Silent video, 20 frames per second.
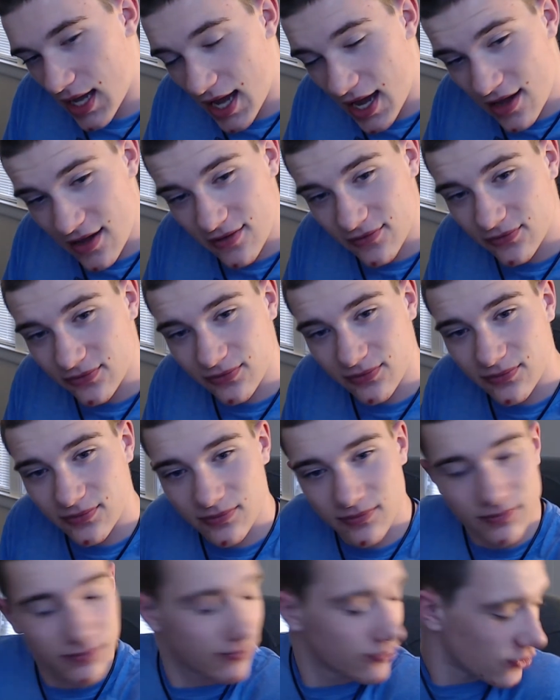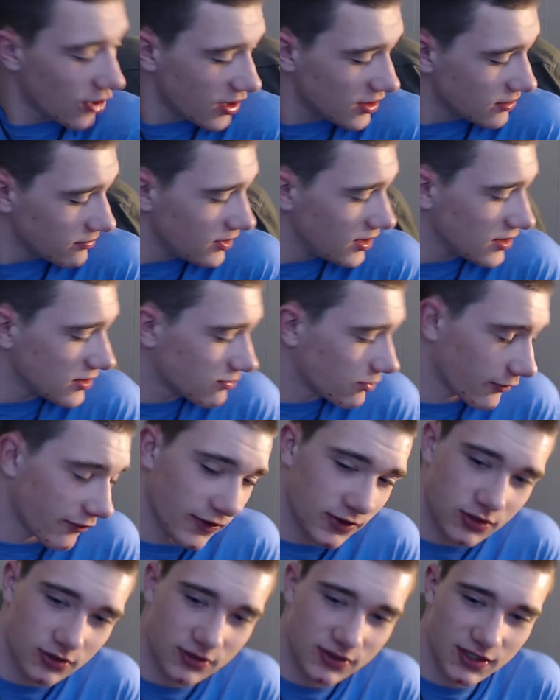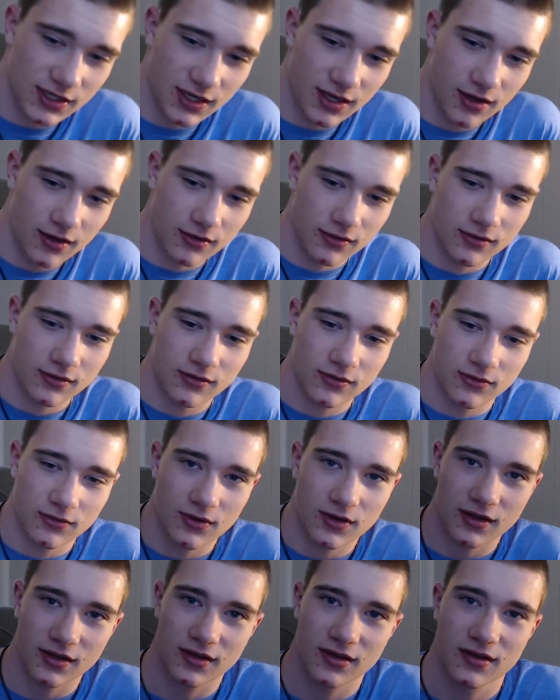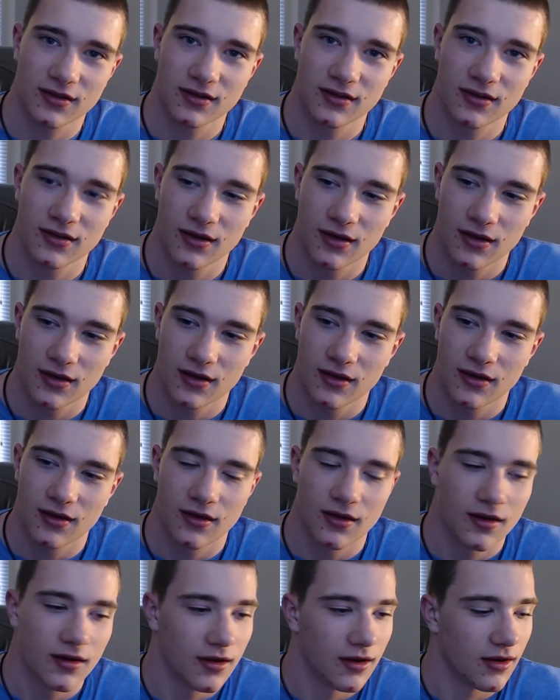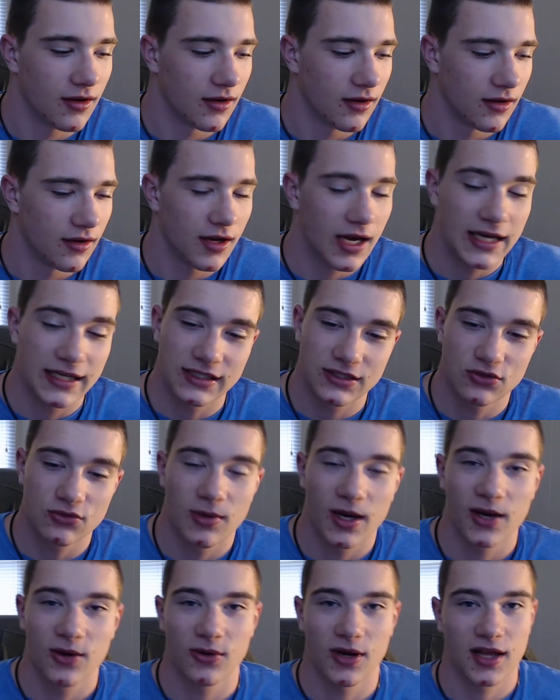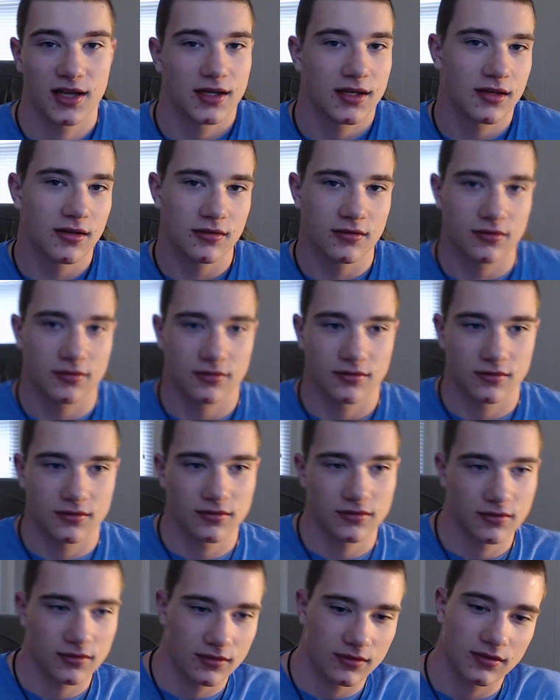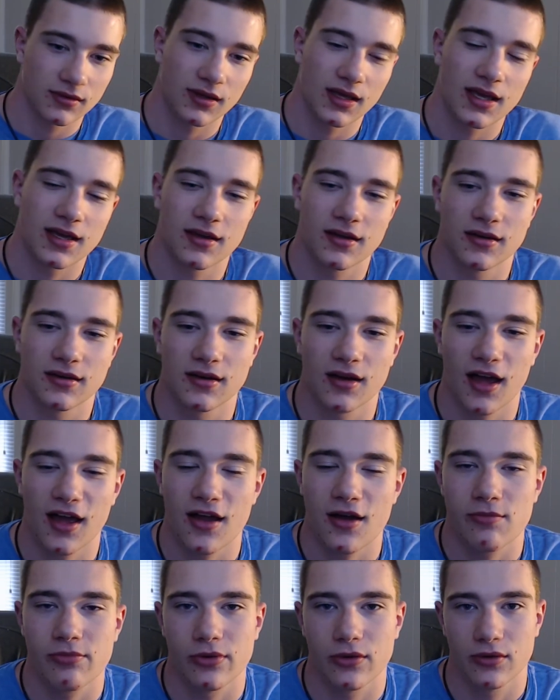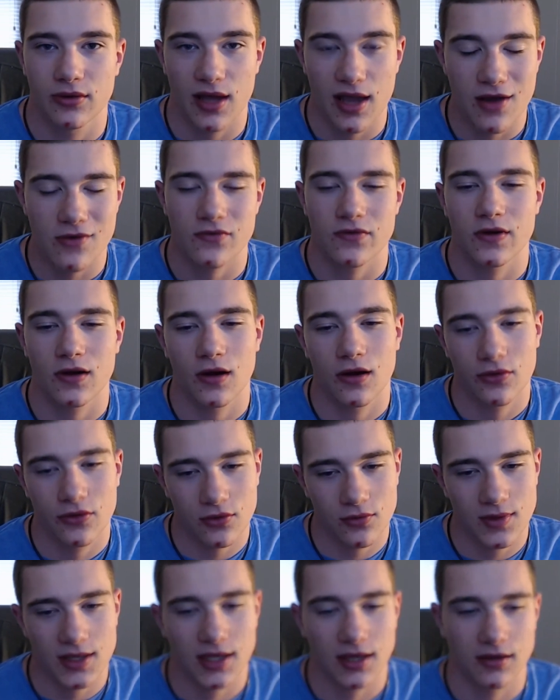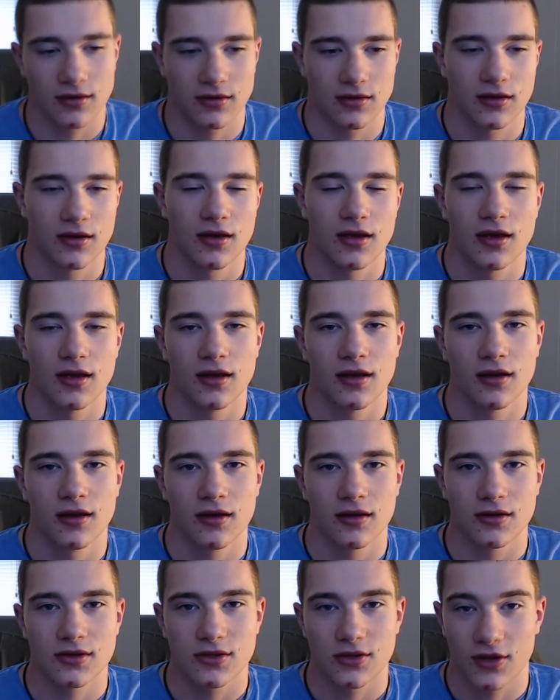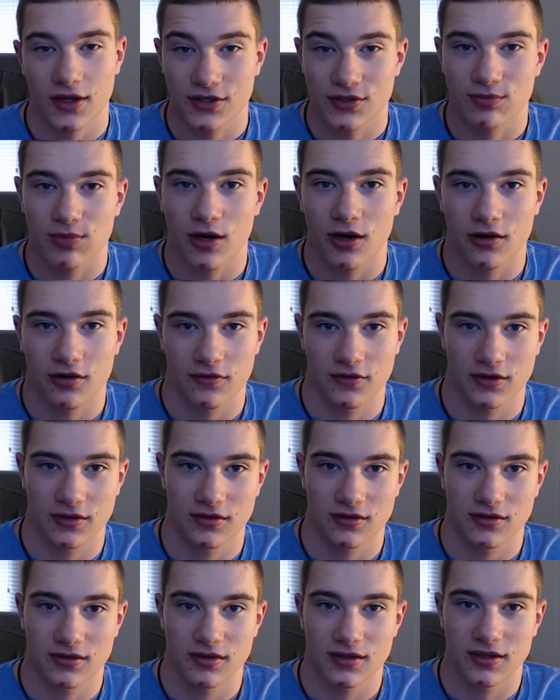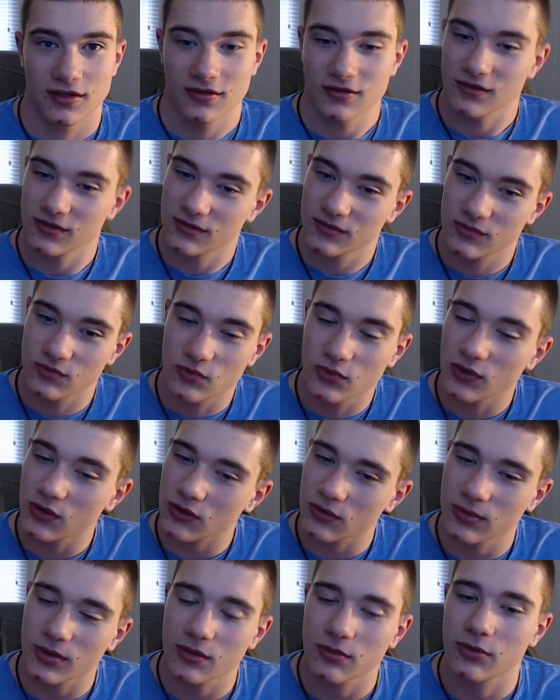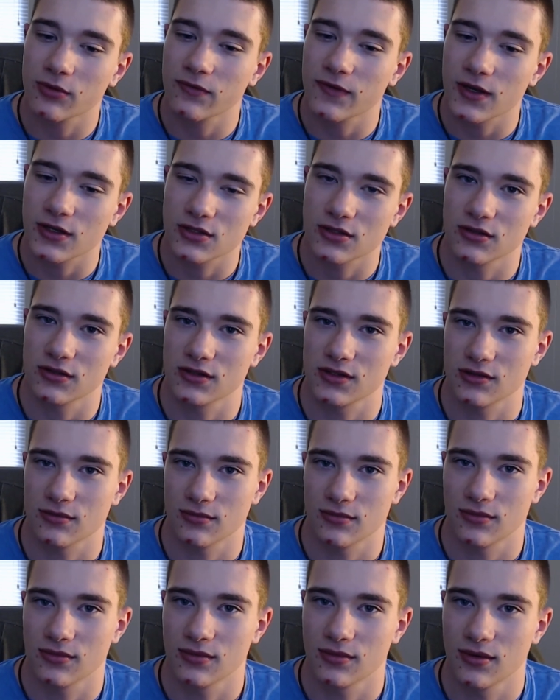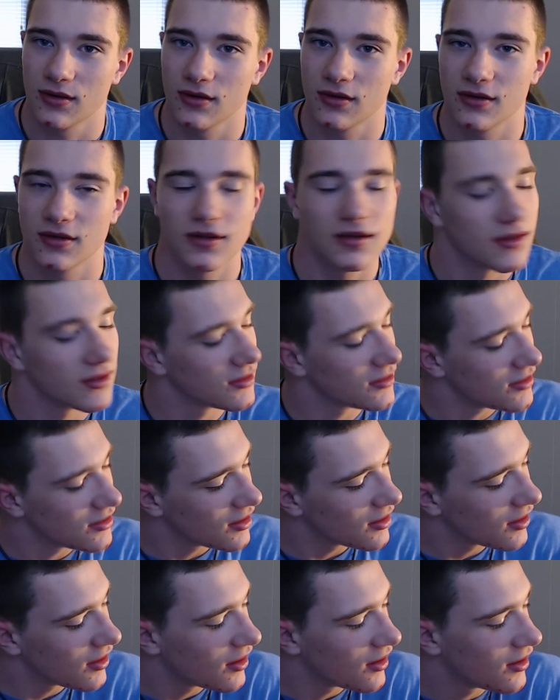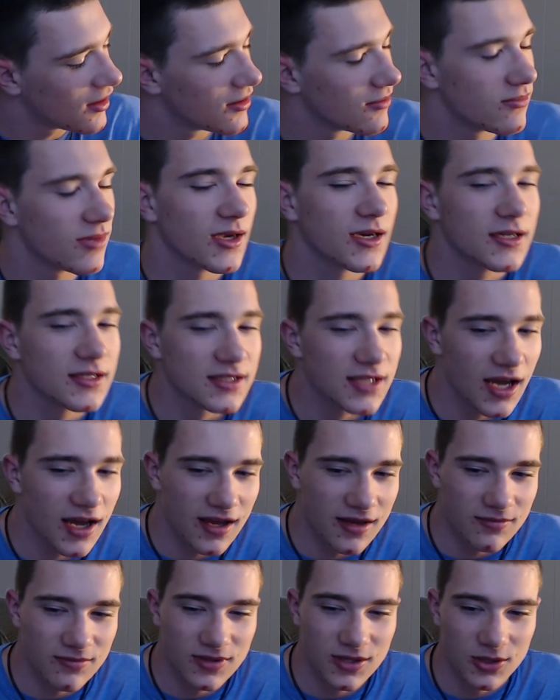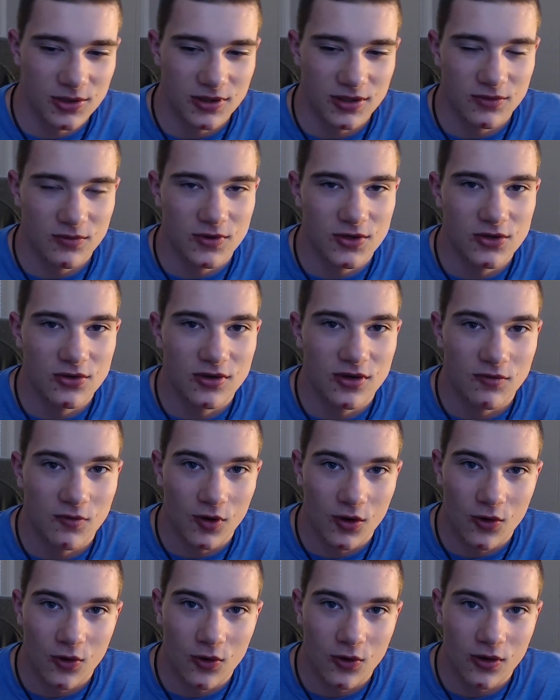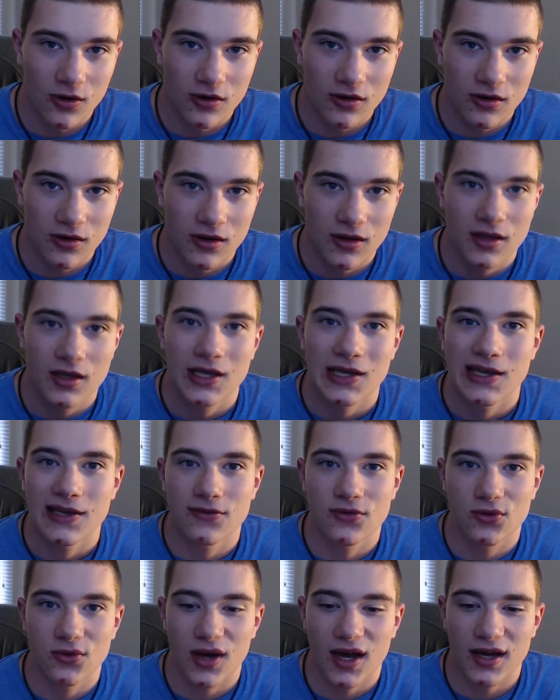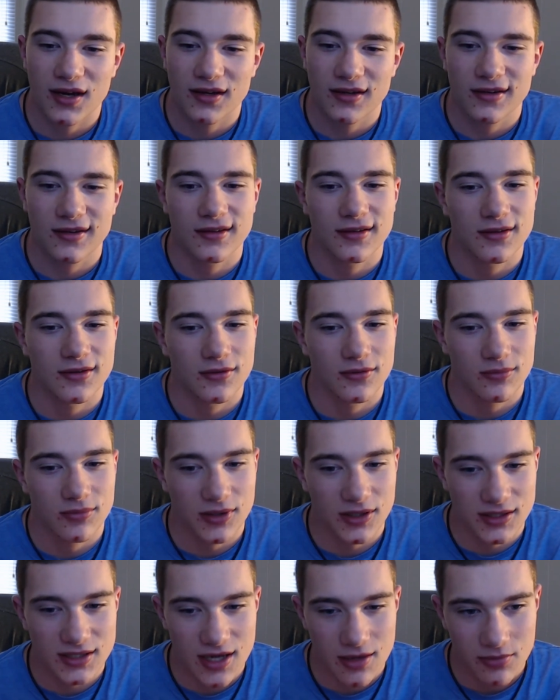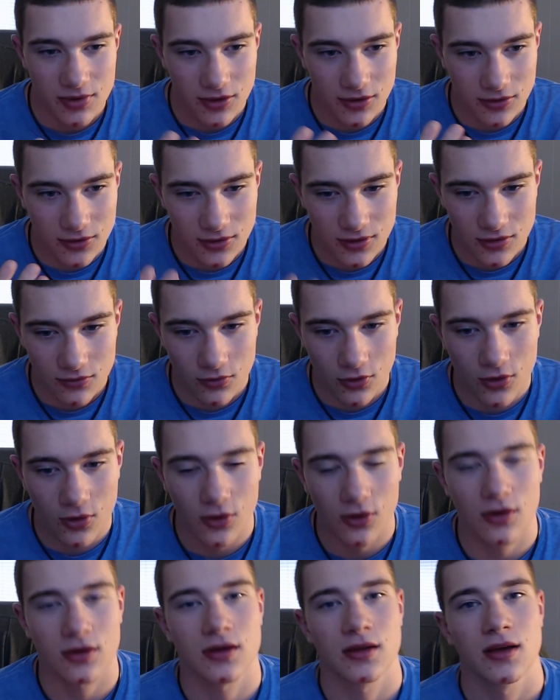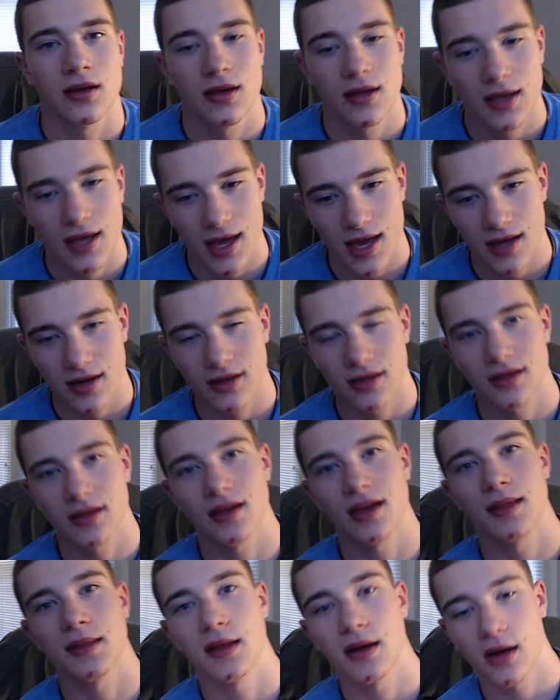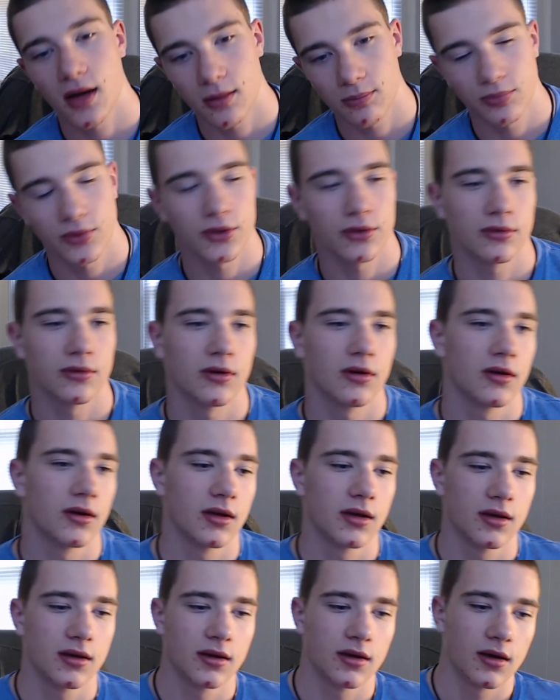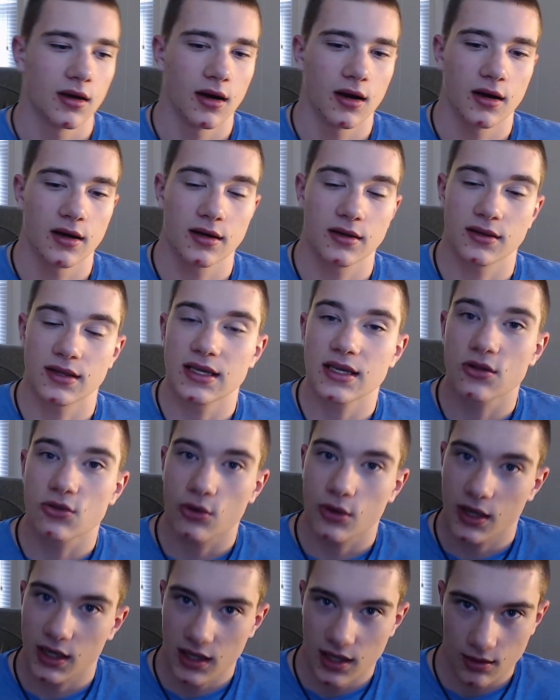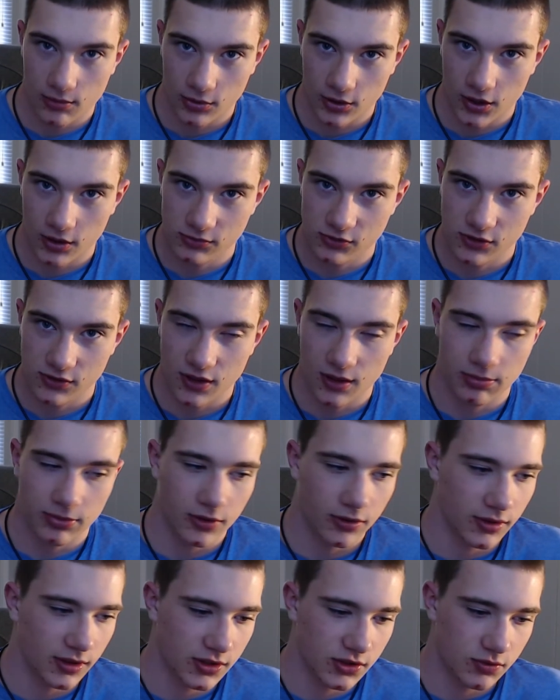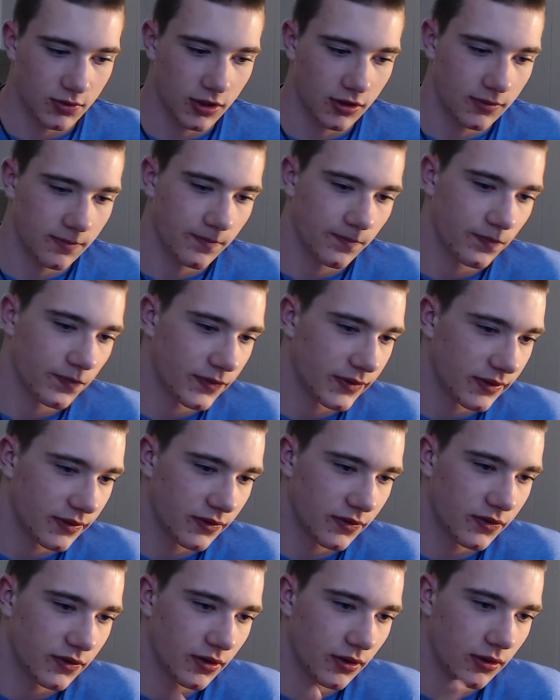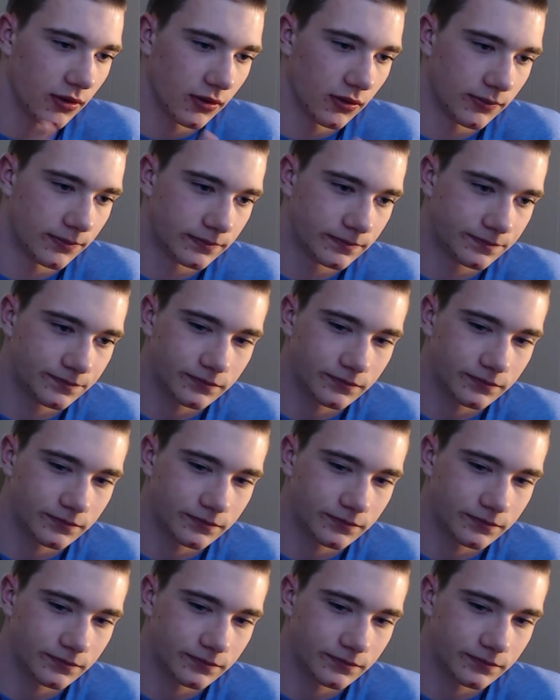I've tried to be as professional as I can, really. I do my own editing, and I upload every other weekend. So that's part of it. a little bit of professionalism. Pick a time period when you record. If you edit, pick a time period where you can record, edit, and then upload. The Ethernet cable helps with uploading as well. So,